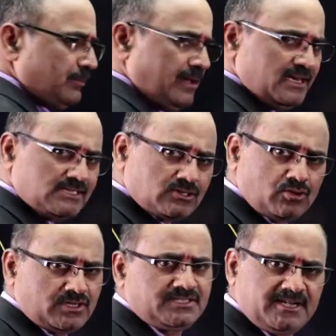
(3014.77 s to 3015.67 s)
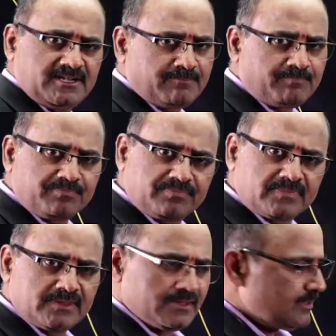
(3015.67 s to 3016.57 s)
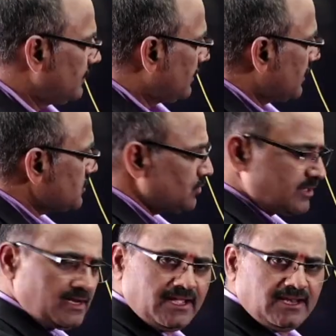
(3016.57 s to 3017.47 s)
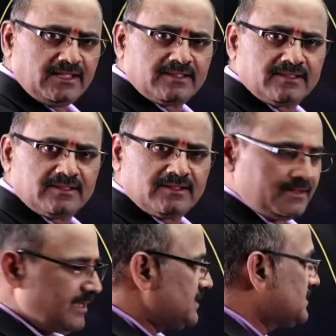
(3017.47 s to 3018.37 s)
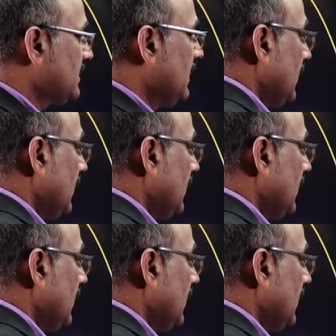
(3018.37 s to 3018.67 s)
remains constant. Understood clearly? Yes.